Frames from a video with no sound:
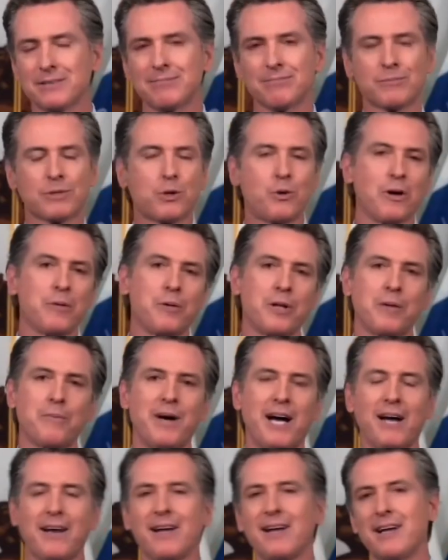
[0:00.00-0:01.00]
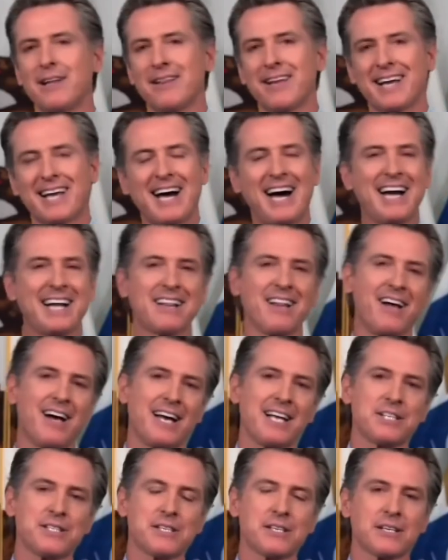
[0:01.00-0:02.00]
You can quibble about the
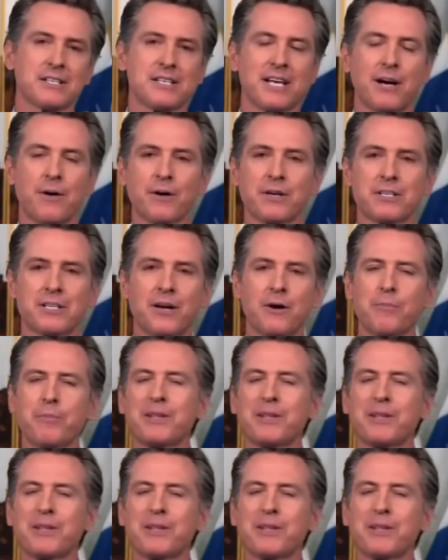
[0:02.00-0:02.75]
guidelines, et cetera,